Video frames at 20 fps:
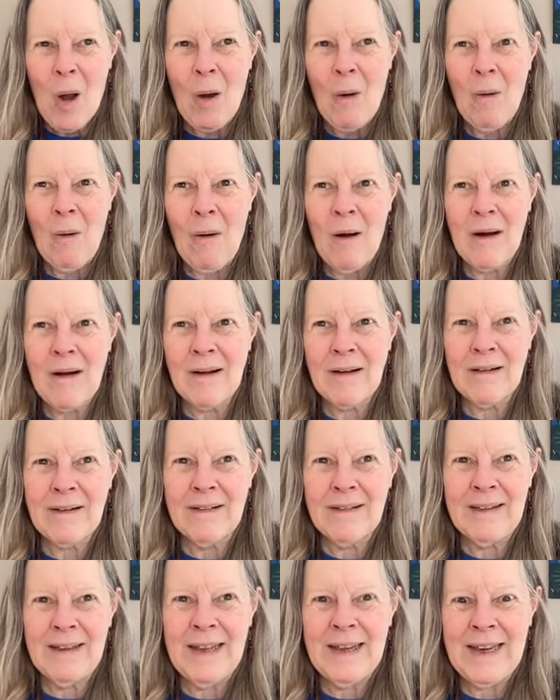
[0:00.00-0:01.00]
or
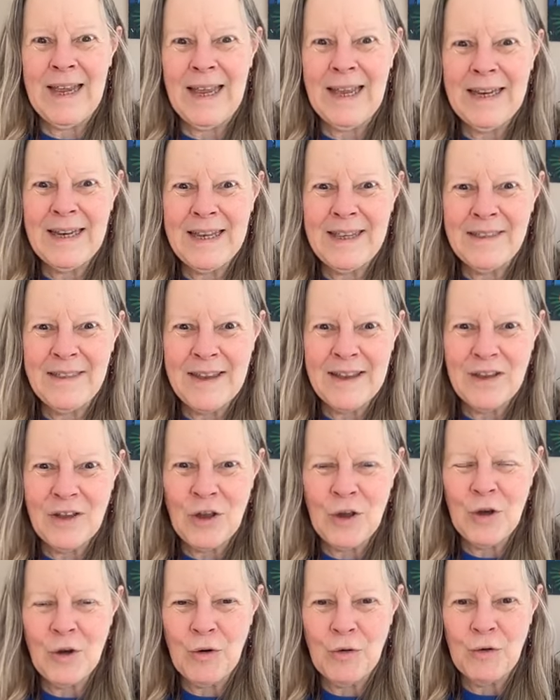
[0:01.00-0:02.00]
in anything
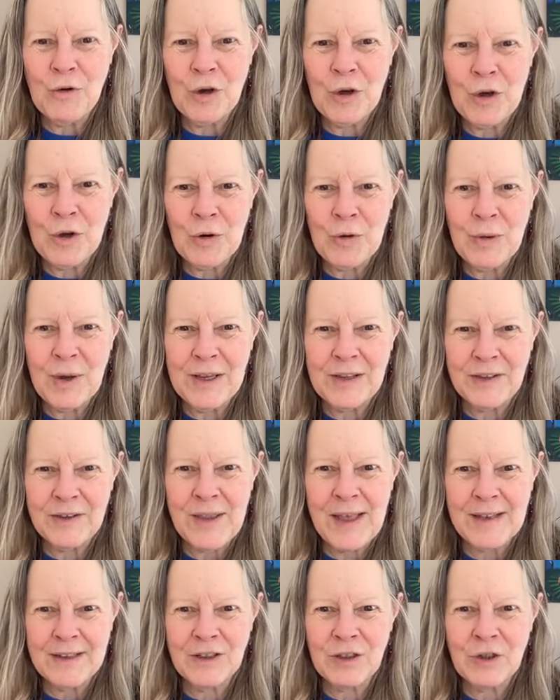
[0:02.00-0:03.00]
you do
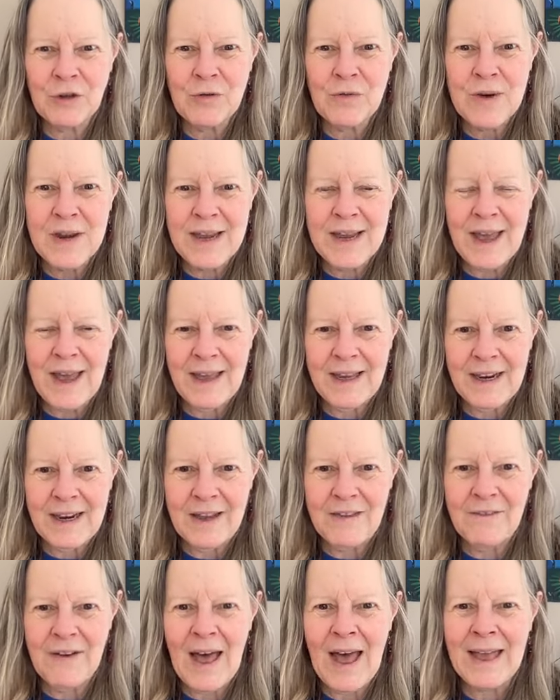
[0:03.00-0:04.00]
that's creative,